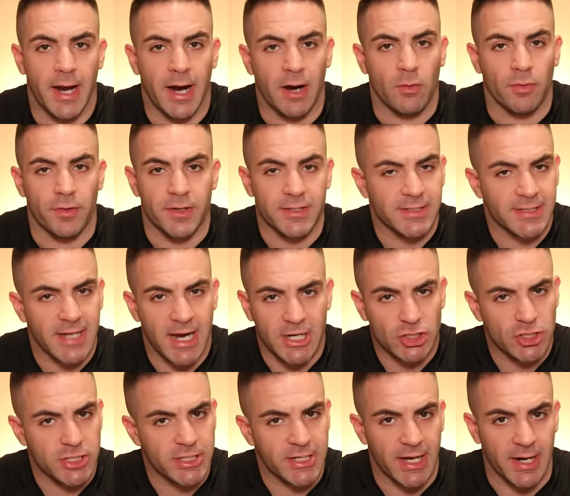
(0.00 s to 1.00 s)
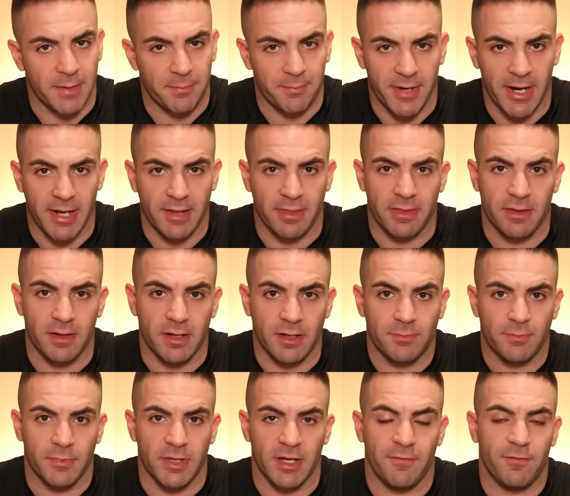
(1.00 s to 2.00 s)
Now, this is actually not a bad
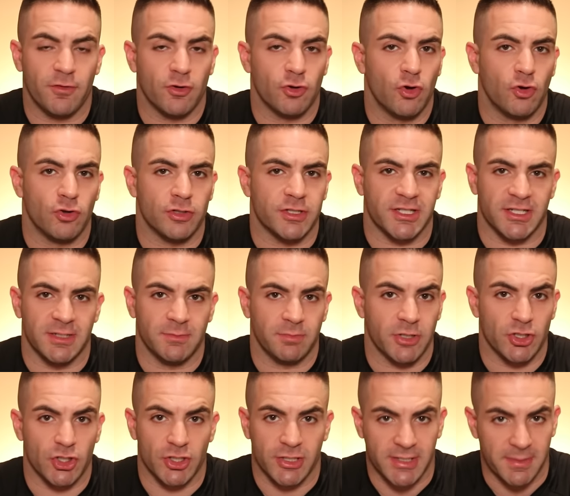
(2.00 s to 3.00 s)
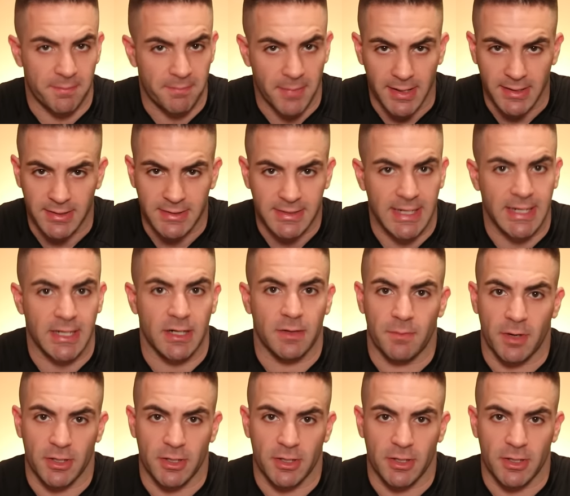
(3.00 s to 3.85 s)
thing if your goal is simply just to maintain a